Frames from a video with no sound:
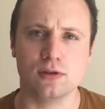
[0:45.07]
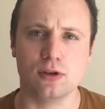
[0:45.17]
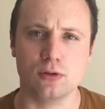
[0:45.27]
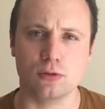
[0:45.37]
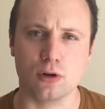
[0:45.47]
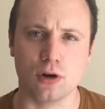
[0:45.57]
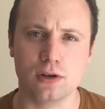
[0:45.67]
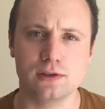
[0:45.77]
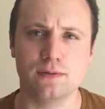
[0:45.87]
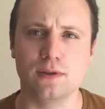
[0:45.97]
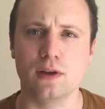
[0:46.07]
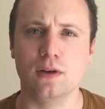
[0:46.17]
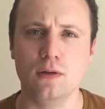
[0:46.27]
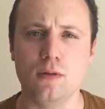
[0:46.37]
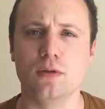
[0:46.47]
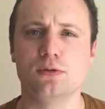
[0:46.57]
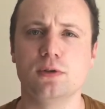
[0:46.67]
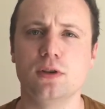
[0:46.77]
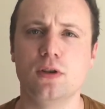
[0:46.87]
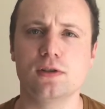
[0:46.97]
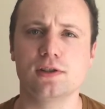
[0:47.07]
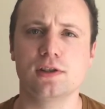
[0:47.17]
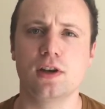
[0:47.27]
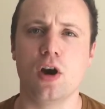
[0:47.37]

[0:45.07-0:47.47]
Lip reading: your God, for the Lord will not